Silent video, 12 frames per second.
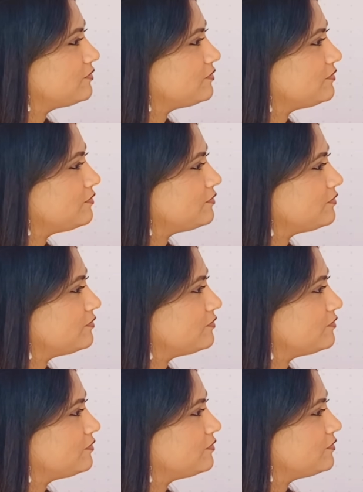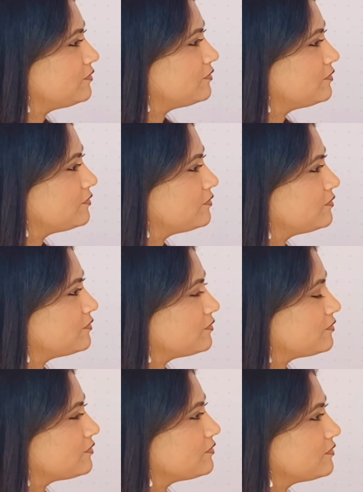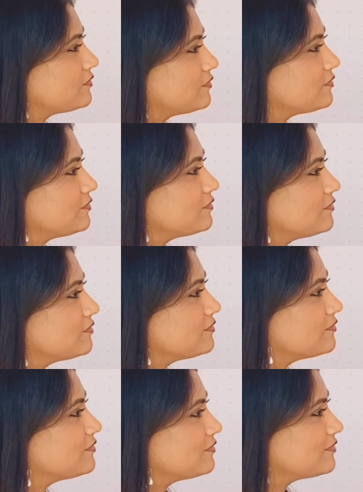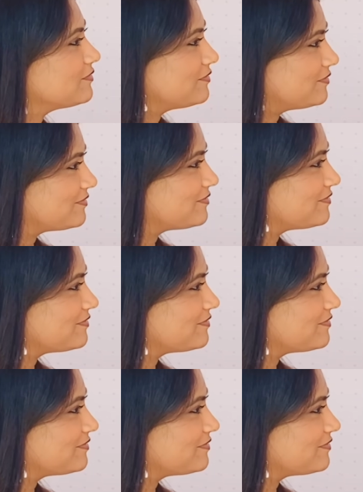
(silent)